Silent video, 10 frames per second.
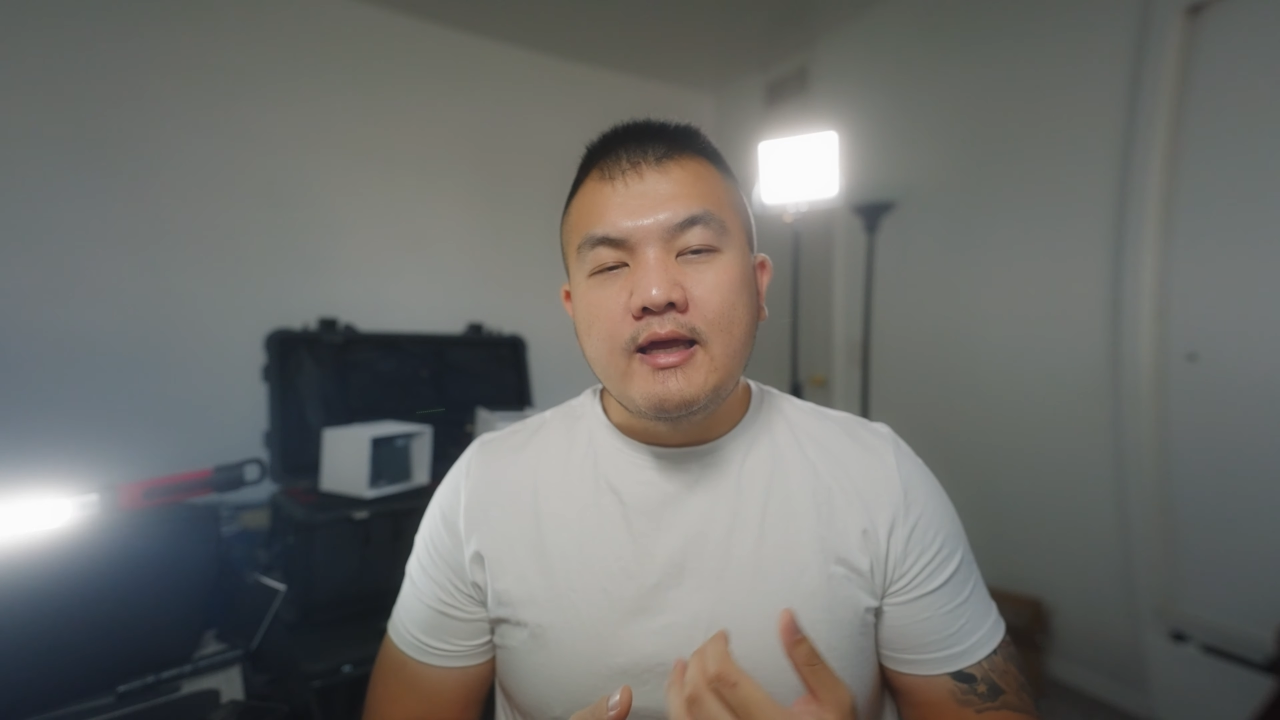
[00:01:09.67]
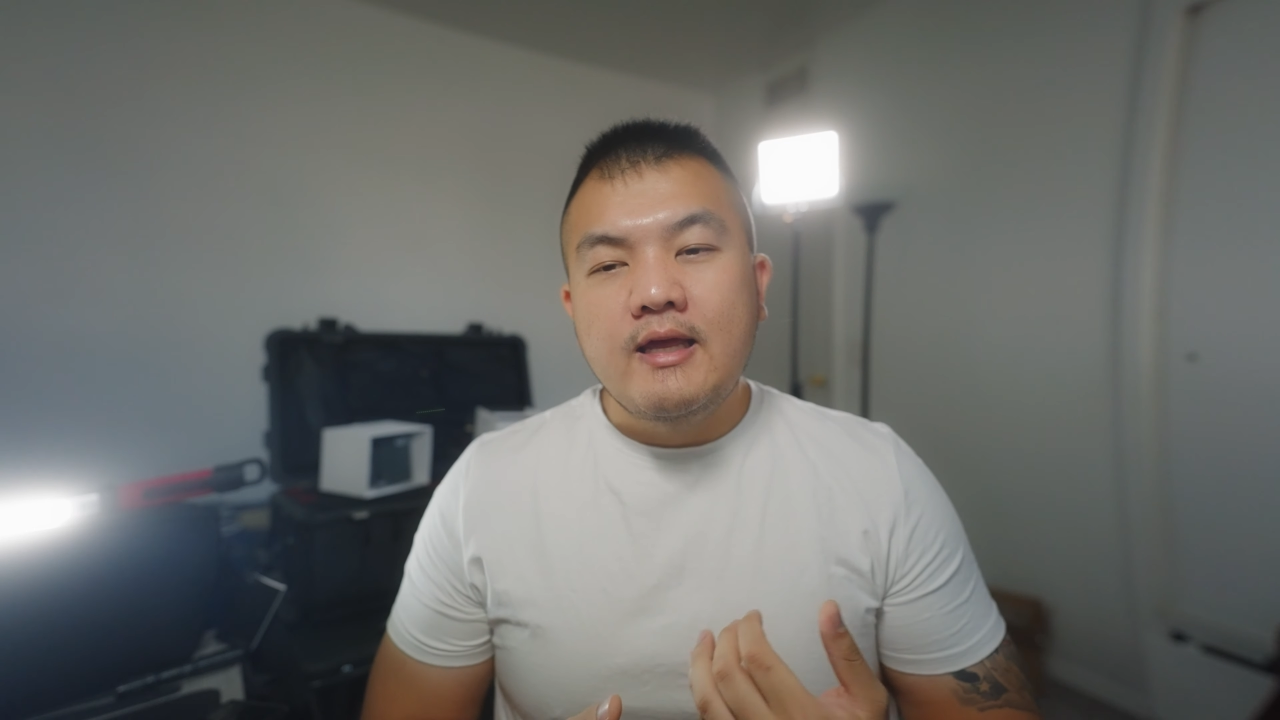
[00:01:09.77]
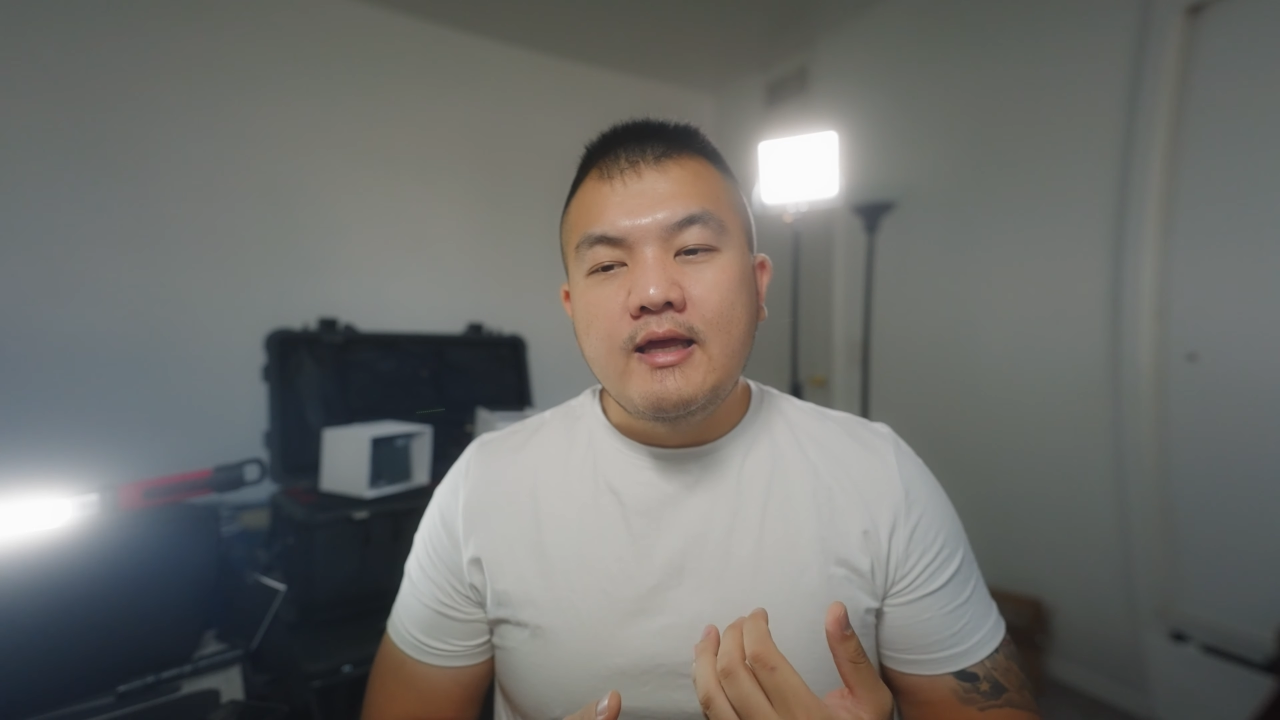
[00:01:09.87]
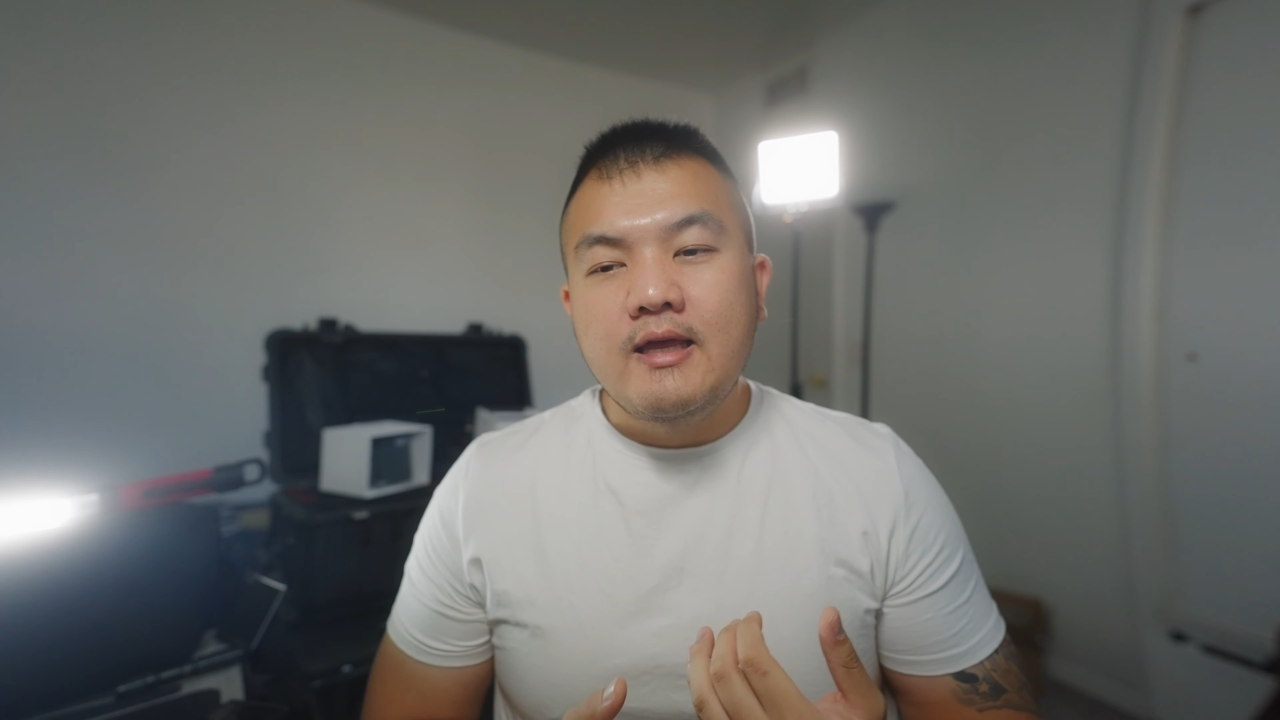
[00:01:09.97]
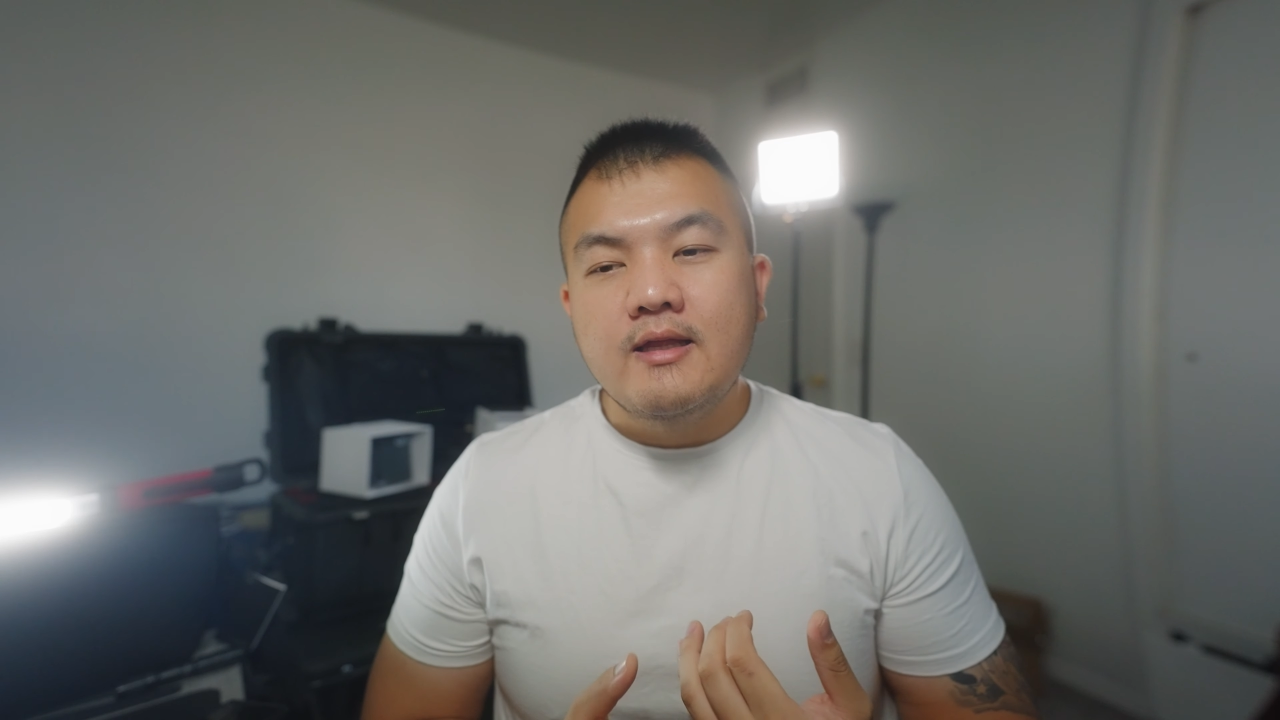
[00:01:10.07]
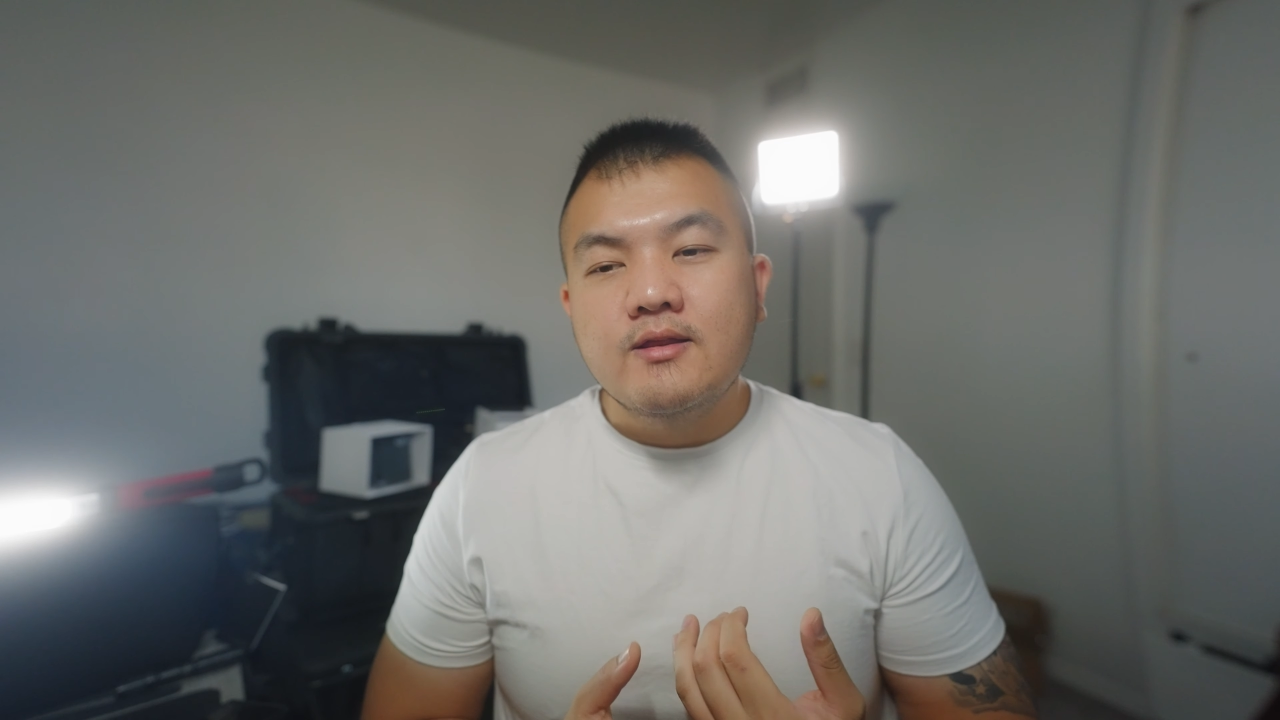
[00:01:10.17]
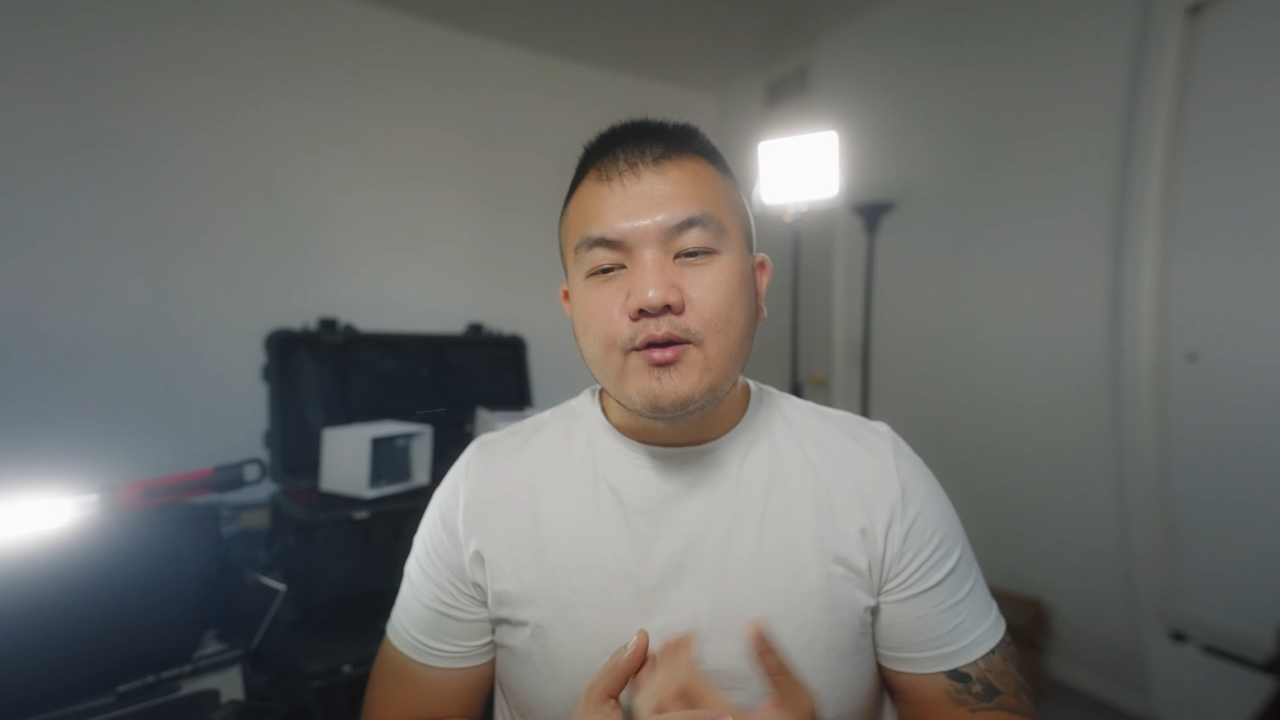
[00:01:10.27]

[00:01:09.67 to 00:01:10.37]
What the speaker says: a